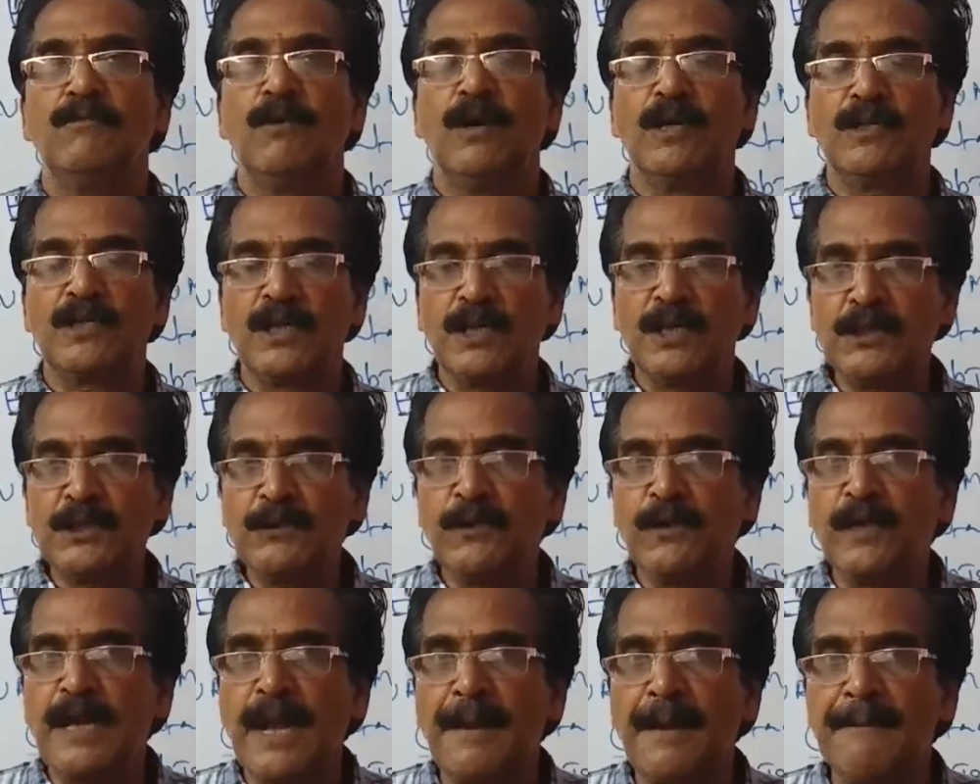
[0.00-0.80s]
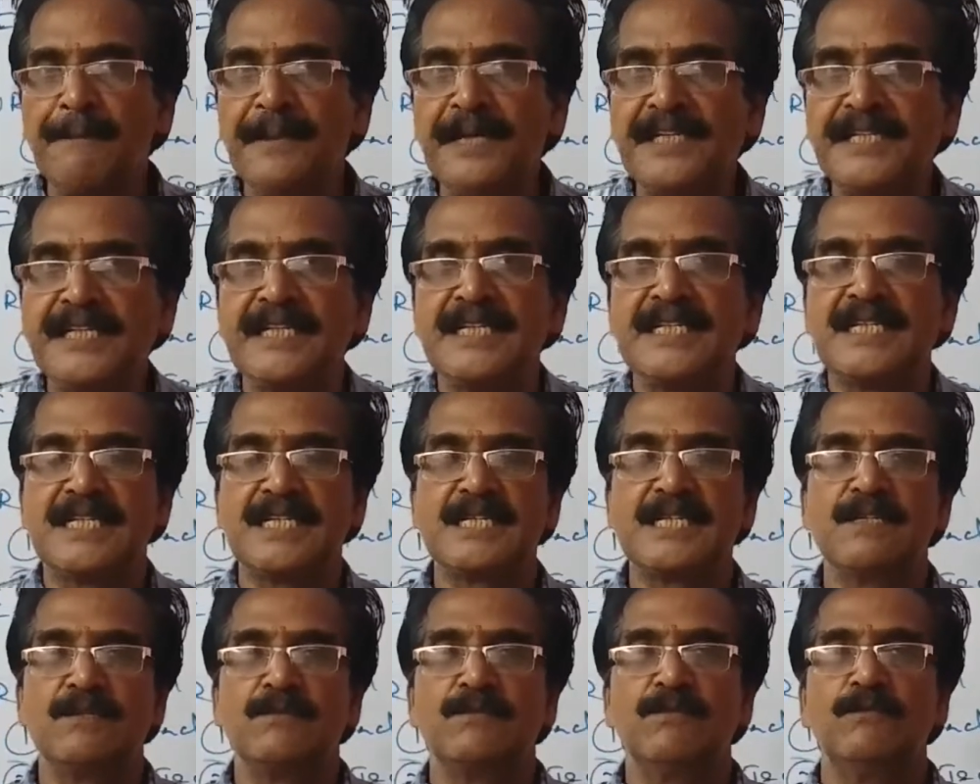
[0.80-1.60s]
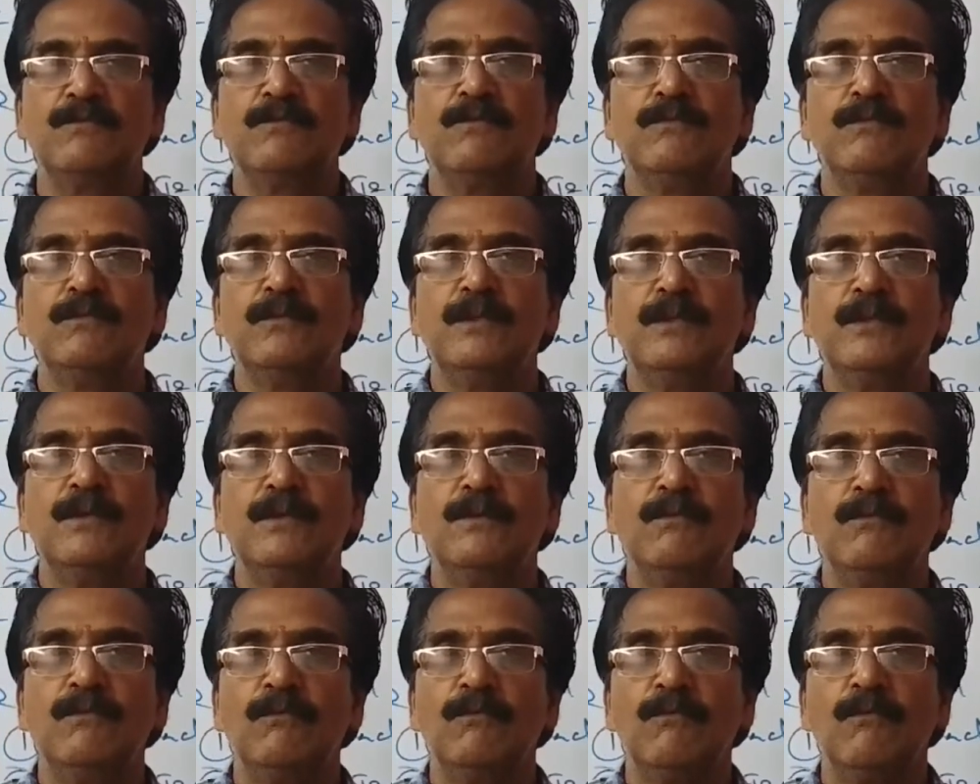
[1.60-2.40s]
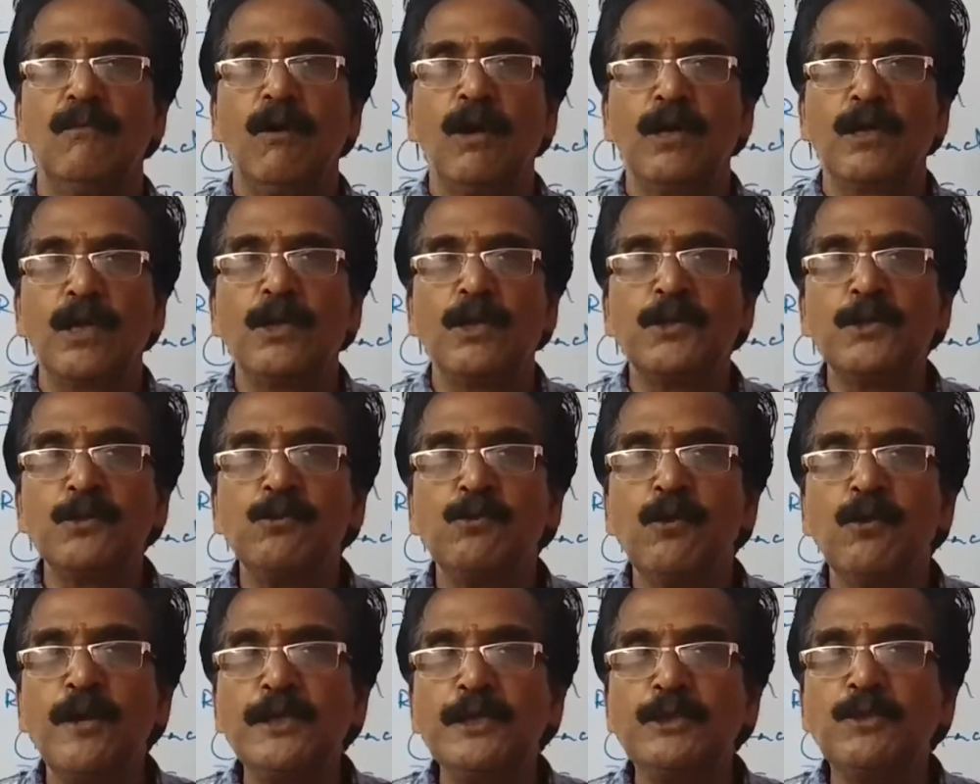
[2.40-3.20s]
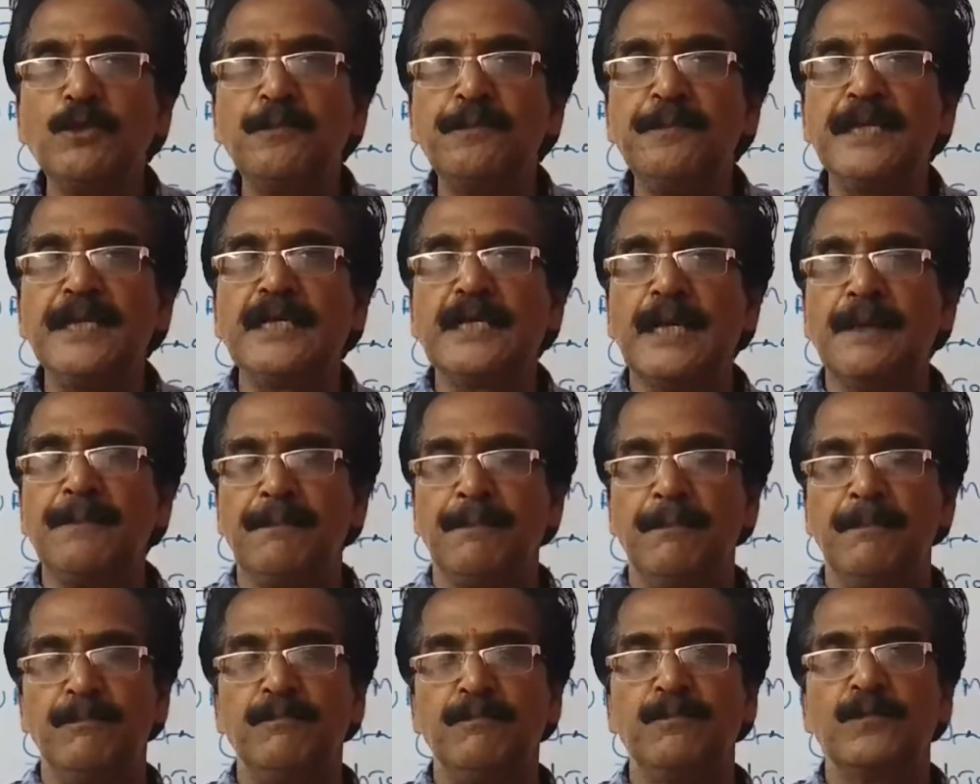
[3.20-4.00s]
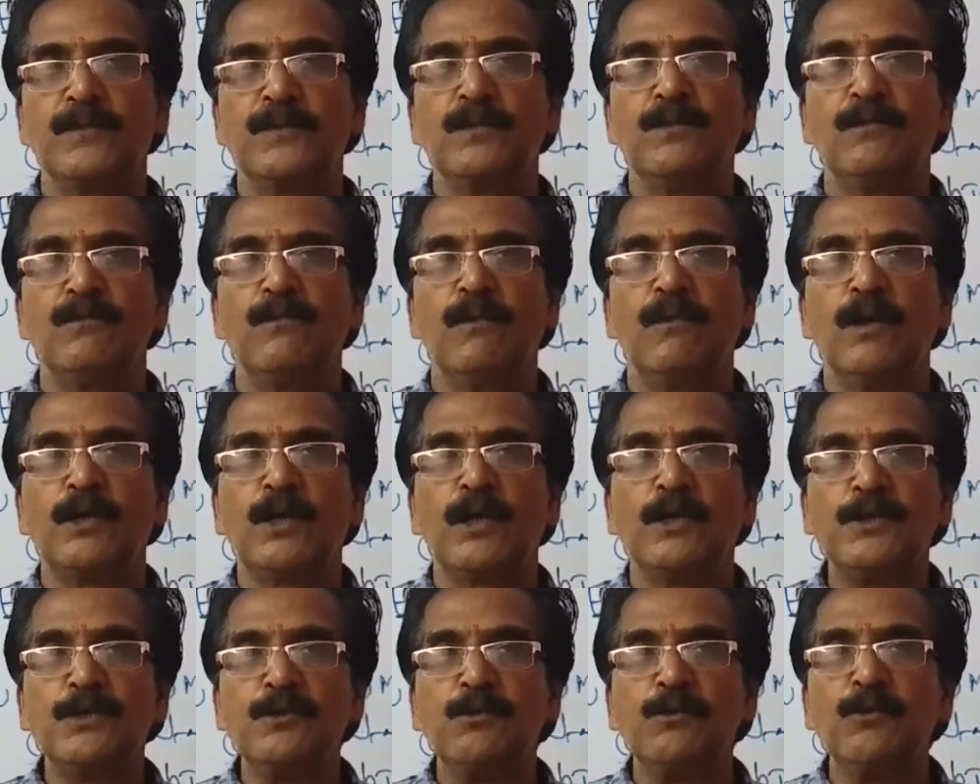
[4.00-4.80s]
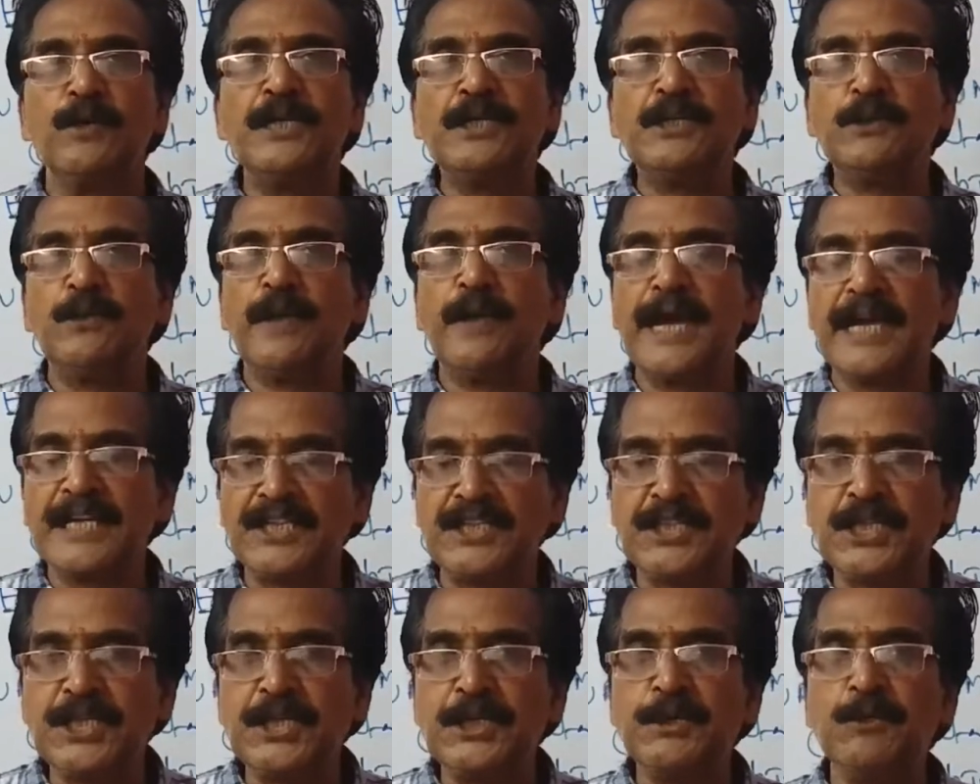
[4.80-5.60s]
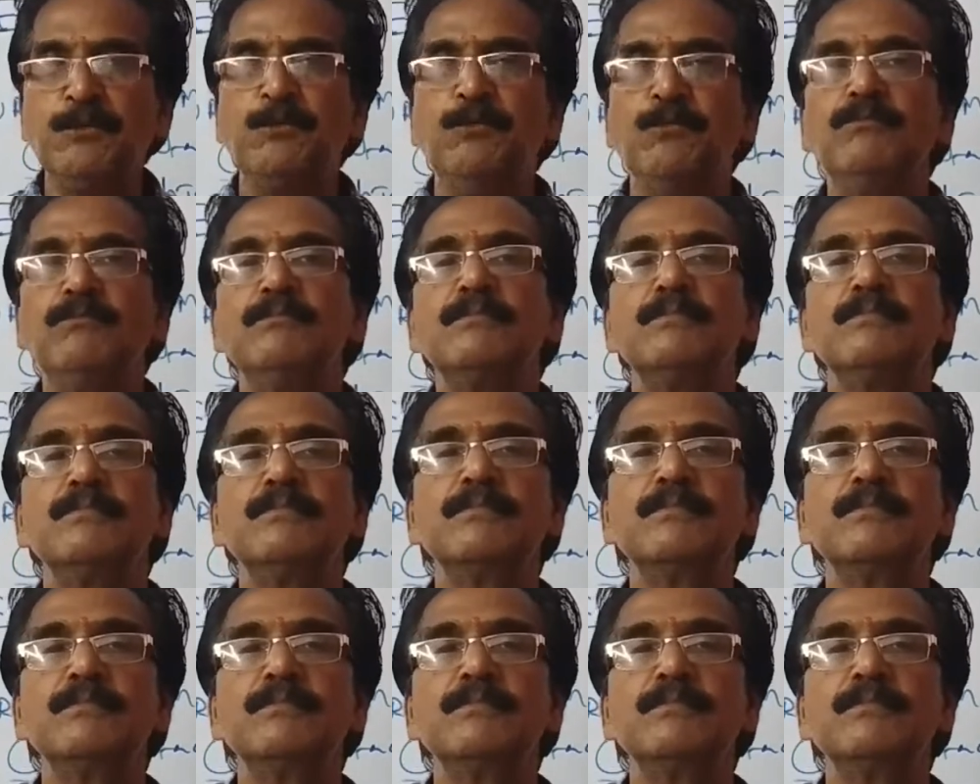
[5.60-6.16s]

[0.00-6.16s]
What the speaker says: What are your ambitions? What are you going to become? What are you going to achieve?